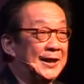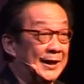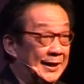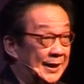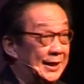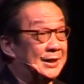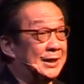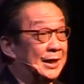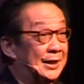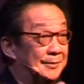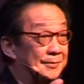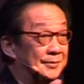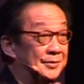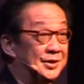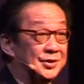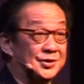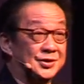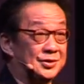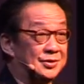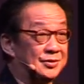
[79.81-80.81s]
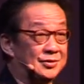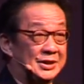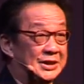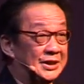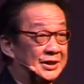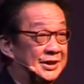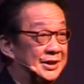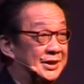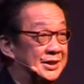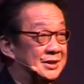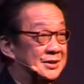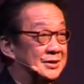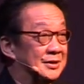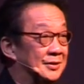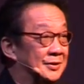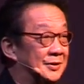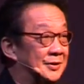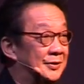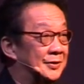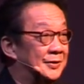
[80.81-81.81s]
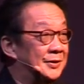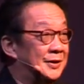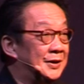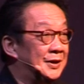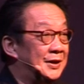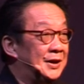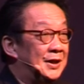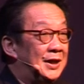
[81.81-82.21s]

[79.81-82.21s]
at that time, just 30 years ago.